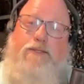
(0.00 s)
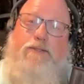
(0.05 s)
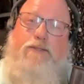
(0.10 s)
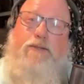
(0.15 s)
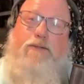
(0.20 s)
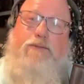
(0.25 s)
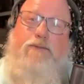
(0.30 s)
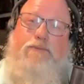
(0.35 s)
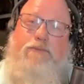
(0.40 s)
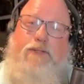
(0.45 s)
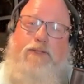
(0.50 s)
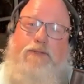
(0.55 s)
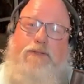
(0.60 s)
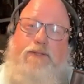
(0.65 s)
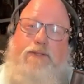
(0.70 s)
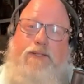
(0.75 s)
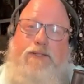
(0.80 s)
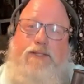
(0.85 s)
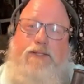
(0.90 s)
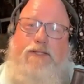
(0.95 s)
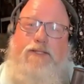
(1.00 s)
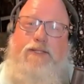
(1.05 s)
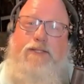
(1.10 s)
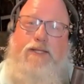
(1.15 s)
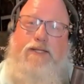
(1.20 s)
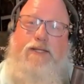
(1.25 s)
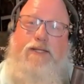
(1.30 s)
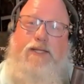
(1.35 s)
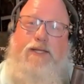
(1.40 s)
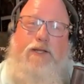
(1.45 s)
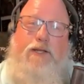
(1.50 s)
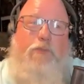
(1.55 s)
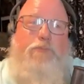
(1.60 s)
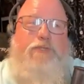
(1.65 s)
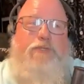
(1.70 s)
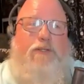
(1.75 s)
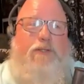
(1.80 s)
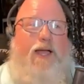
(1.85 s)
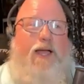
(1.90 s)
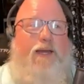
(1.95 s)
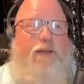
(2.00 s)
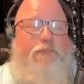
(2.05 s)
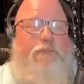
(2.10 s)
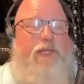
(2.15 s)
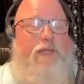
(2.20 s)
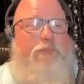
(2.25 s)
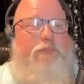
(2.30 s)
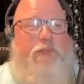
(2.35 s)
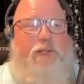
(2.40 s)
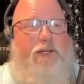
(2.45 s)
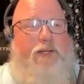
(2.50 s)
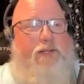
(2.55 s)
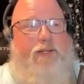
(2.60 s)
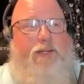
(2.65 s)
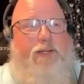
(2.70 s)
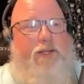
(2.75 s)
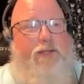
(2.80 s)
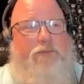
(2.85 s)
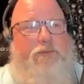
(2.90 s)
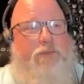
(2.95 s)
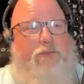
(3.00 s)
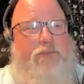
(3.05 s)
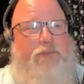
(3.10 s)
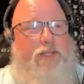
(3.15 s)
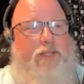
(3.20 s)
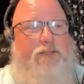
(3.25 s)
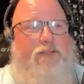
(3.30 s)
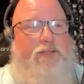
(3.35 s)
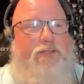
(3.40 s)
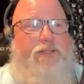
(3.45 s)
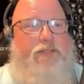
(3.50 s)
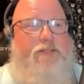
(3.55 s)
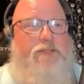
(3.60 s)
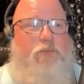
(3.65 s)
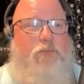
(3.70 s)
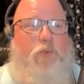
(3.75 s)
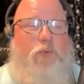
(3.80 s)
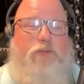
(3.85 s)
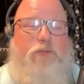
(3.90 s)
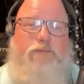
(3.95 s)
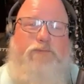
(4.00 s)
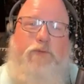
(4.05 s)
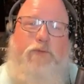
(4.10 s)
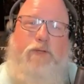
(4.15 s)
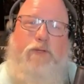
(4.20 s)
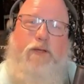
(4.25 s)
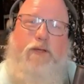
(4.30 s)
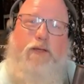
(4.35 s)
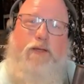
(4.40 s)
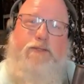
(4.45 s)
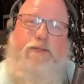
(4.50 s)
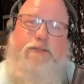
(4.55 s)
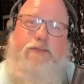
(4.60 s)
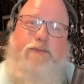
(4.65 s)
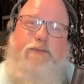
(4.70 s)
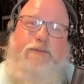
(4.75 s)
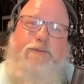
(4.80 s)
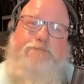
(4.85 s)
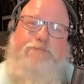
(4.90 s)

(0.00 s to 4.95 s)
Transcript: So it helps a lot of people. I agree with you. I think that's a wonderful cause.